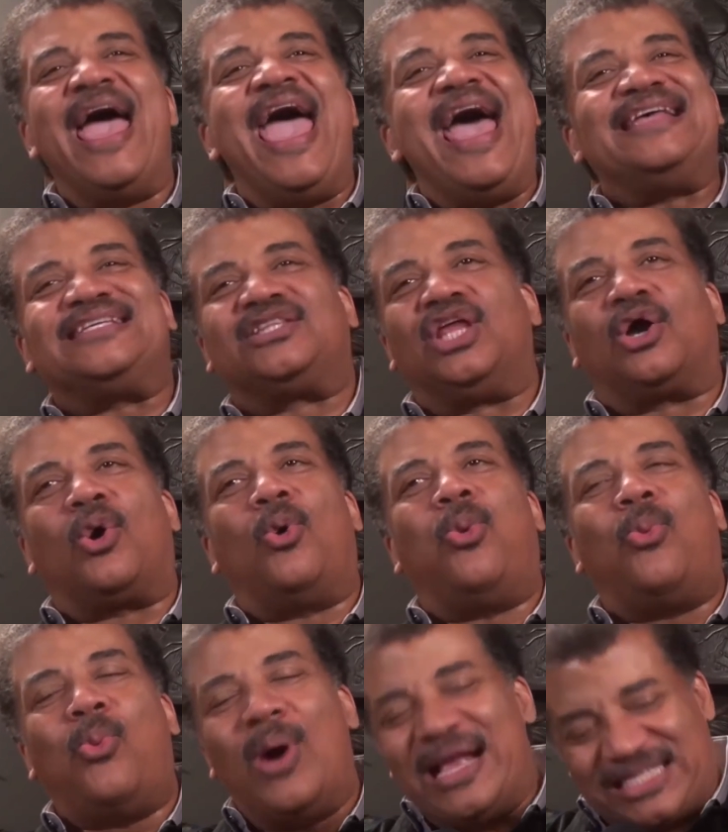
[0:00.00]

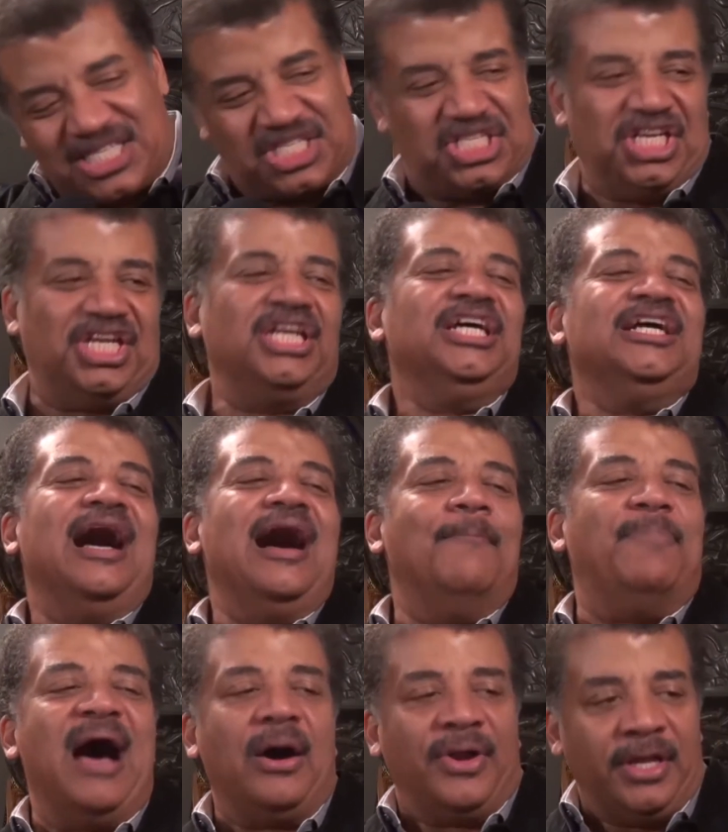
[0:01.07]
access that
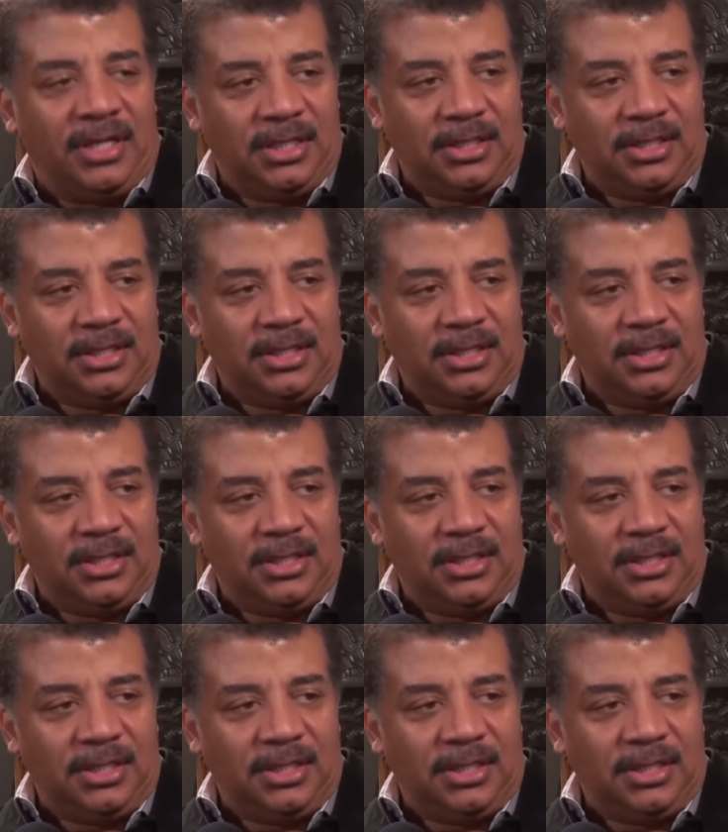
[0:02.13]
about it.